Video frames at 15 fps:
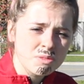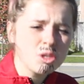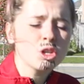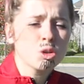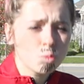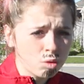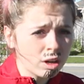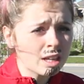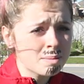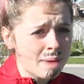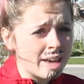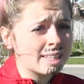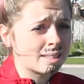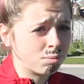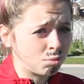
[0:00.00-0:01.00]
You should really
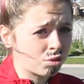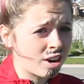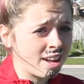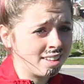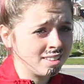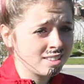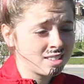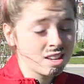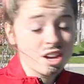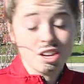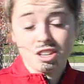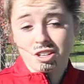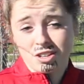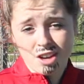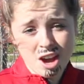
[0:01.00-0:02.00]
make some friends.
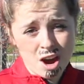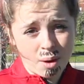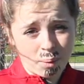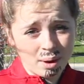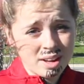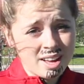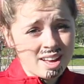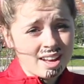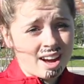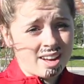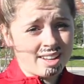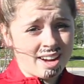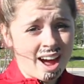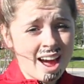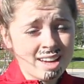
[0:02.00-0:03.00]
You know,
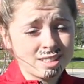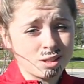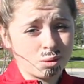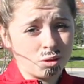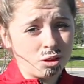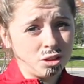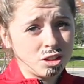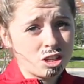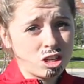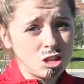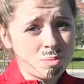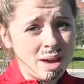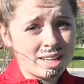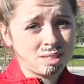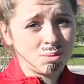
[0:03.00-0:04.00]
in high school, you
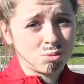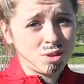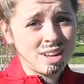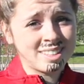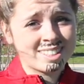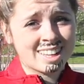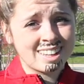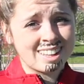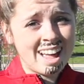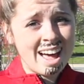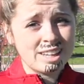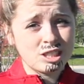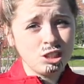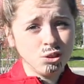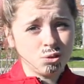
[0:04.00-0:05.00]
make some friends that'll
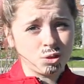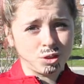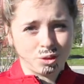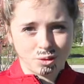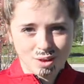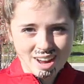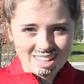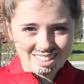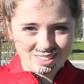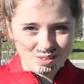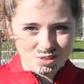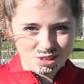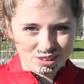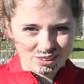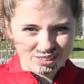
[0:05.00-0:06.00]
last you for the rest
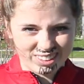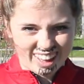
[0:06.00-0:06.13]
of your